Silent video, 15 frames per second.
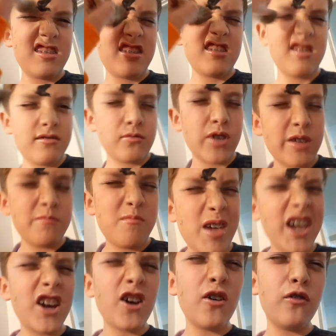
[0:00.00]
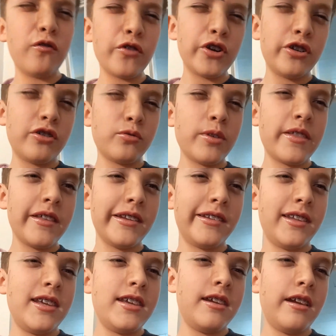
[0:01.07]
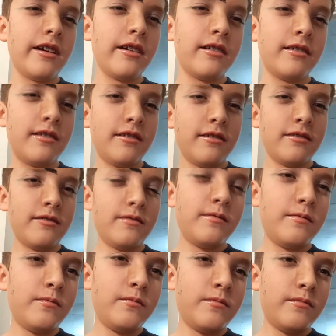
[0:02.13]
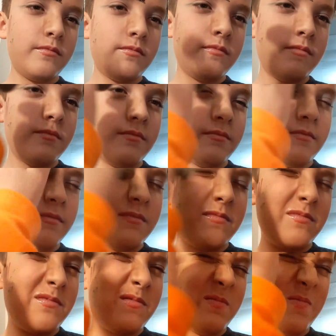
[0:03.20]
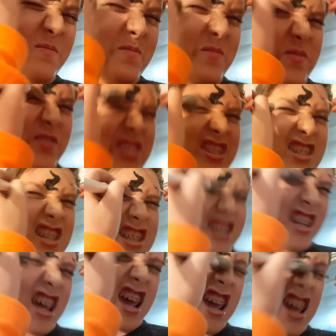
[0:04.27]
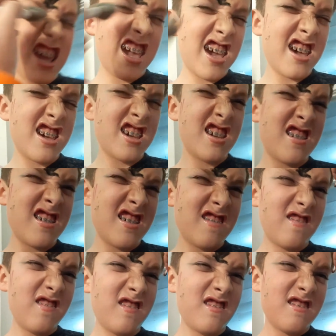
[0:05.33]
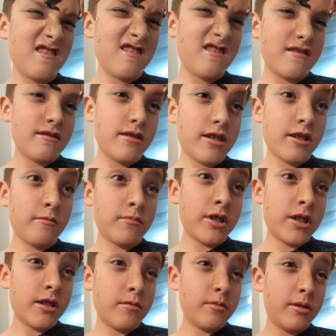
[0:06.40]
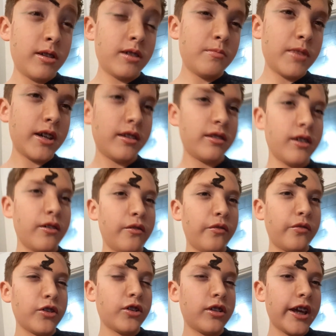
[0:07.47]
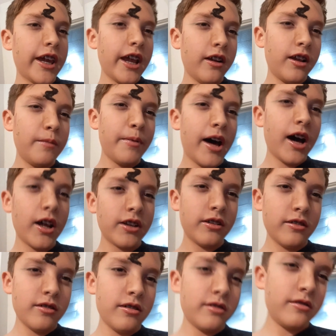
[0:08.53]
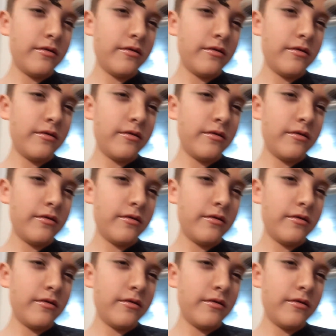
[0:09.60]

He's being, makeovers with a Z. Being, he's being weird right now. Just sorry. Today. Sorry. He's I'm a girl. Make myself actually. look he's like a... Harry Potter.